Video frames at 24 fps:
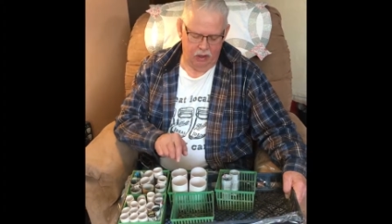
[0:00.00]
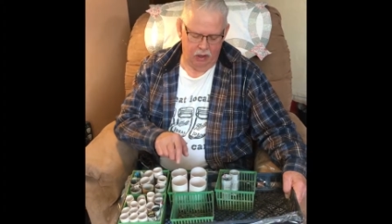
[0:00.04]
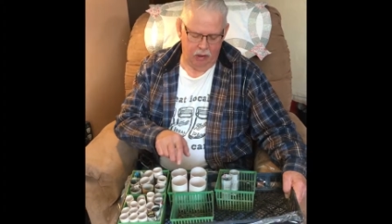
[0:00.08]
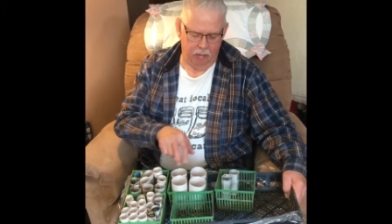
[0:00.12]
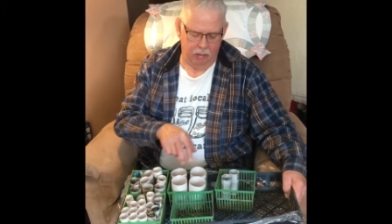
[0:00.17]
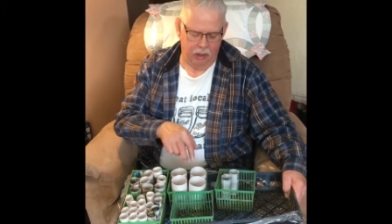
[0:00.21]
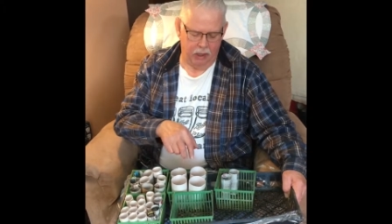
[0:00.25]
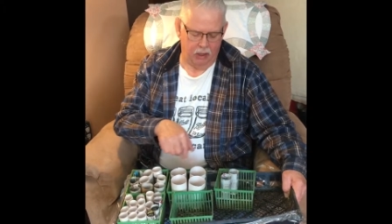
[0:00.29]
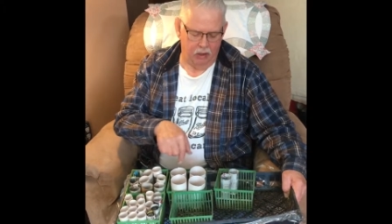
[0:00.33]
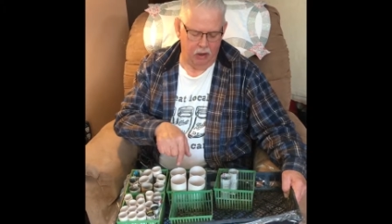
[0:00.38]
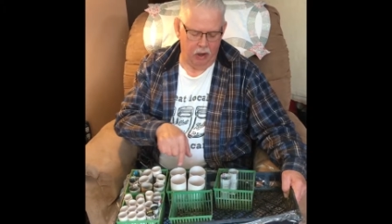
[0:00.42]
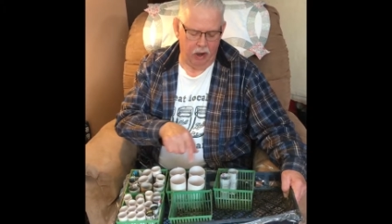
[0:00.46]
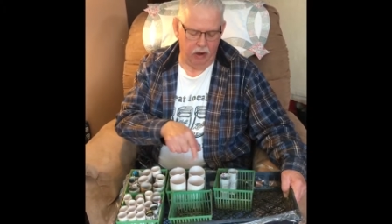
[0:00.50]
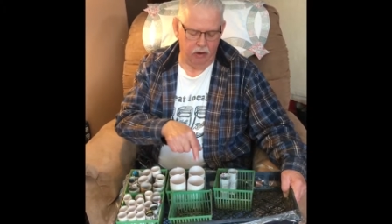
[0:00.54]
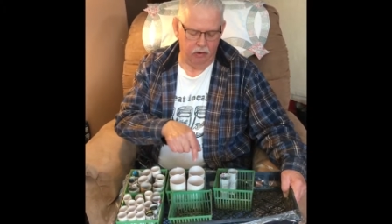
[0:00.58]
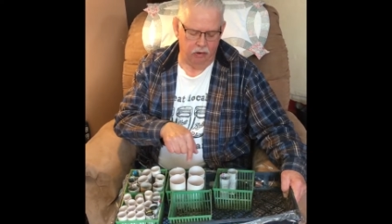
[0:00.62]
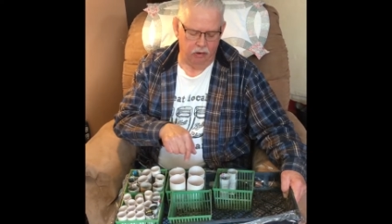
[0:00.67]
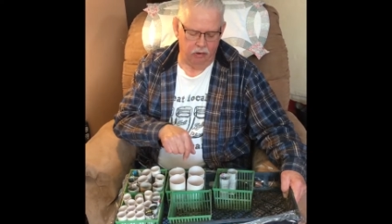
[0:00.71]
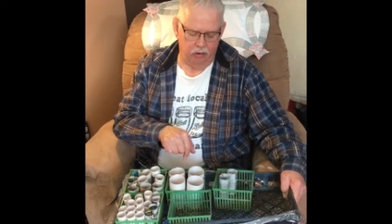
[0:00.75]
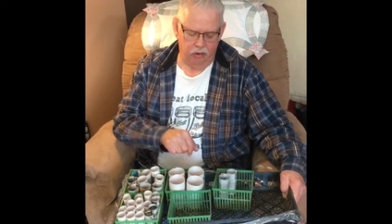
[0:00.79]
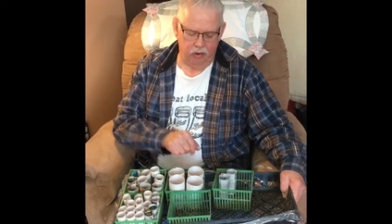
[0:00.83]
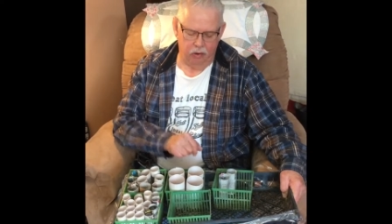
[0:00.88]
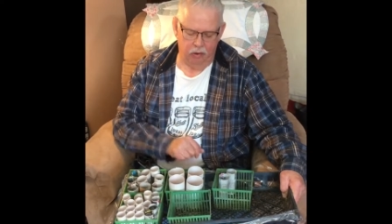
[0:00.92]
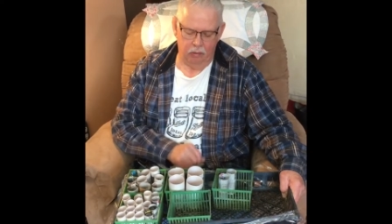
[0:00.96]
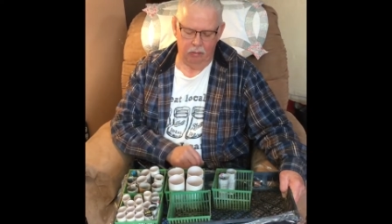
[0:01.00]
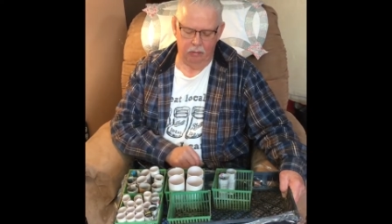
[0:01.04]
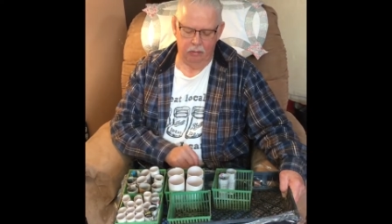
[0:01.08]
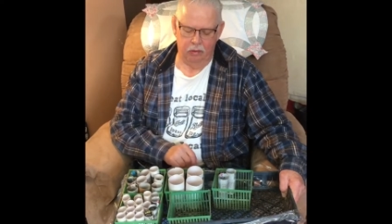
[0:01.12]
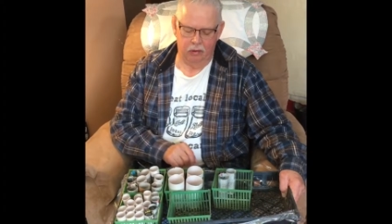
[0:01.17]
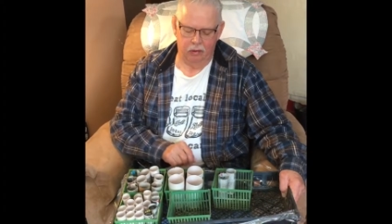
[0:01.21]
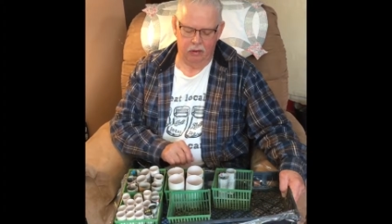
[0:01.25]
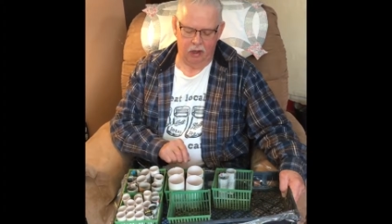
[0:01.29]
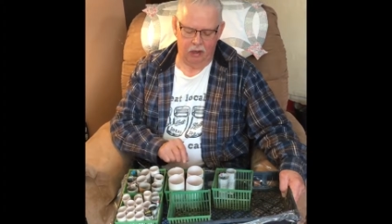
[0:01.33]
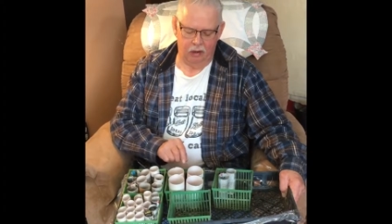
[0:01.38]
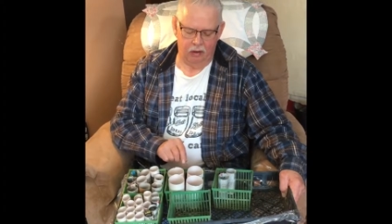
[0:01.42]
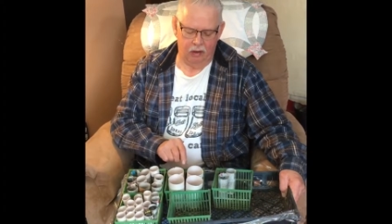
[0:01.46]
I make larger
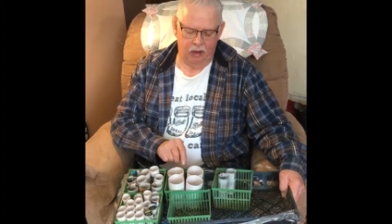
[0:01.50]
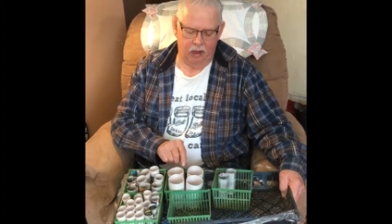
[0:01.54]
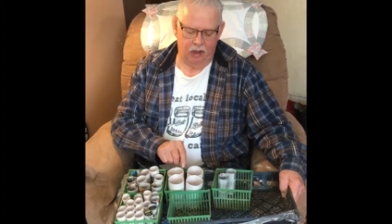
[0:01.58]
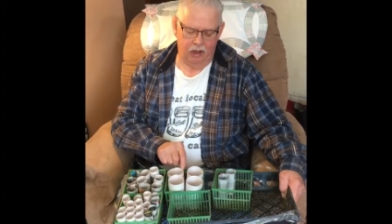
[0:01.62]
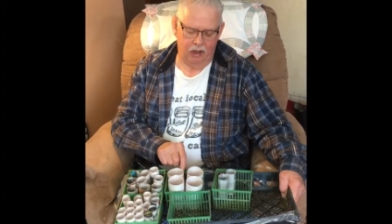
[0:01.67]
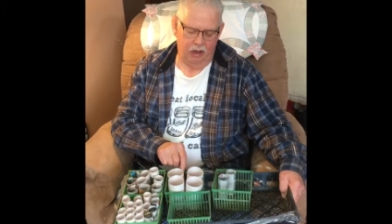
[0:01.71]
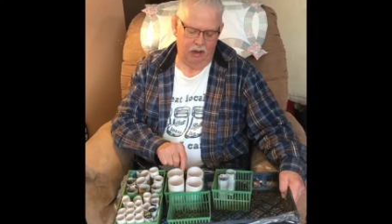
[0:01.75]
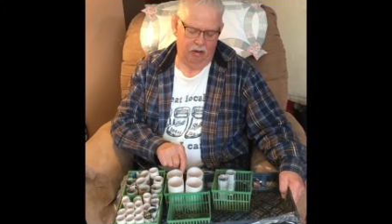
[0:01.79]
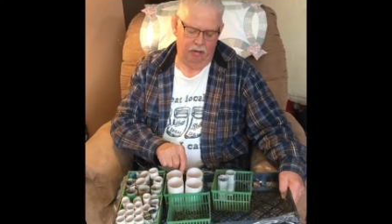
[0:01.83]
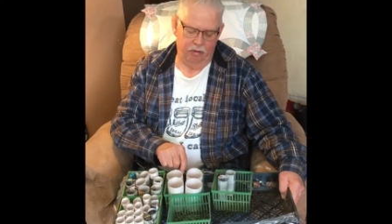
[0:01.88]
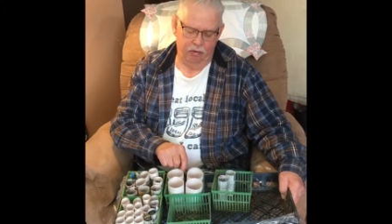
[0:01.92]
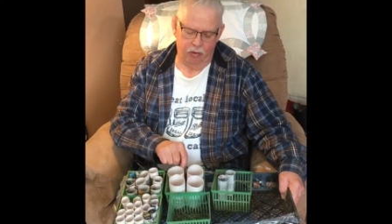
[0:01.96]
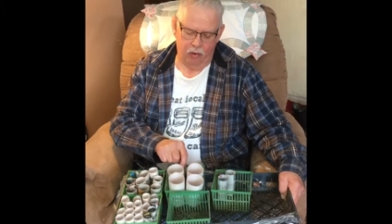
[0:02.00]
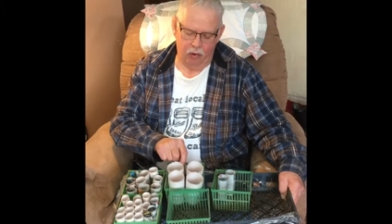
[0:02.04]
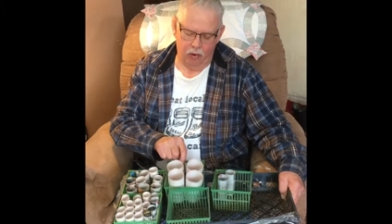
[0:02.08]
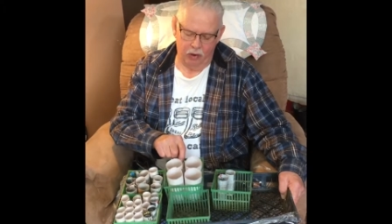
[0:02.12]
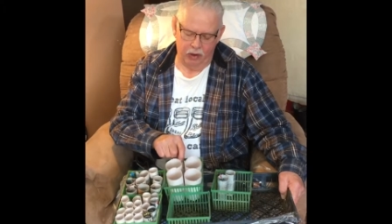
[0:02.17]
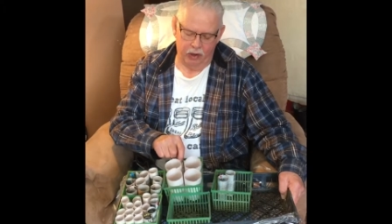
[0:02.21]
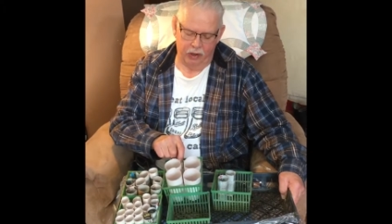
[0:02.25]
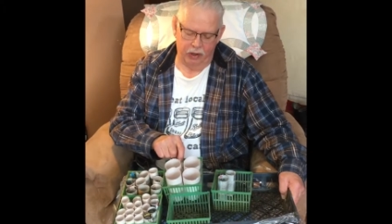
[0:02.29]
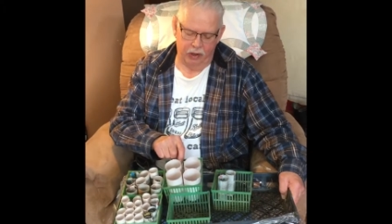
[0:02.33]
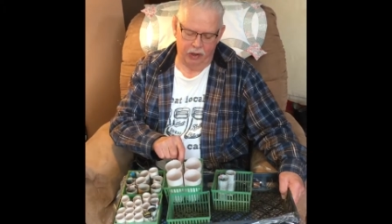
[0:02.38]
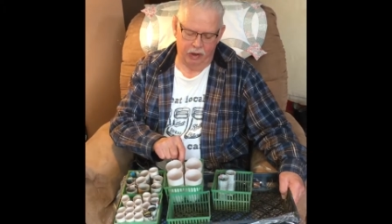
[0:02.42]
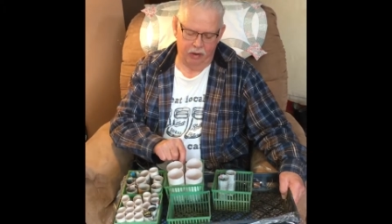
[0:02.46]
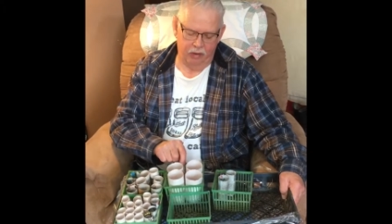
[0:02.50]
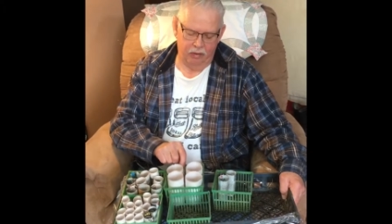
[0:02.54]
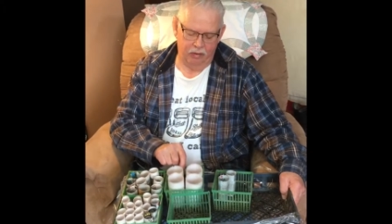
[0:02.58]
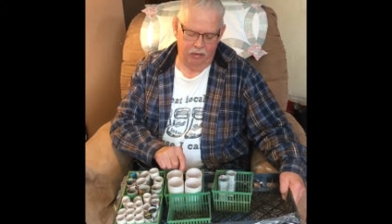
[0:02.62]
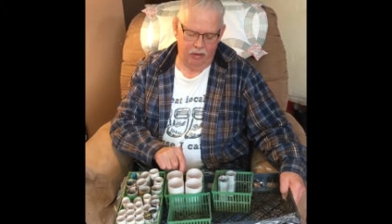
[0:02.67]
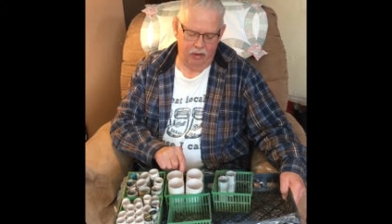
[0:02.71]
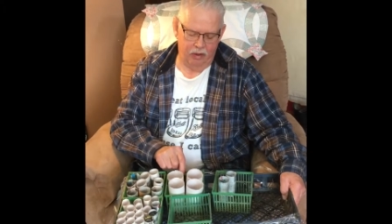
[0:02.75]
tubes that I can get 4 in there.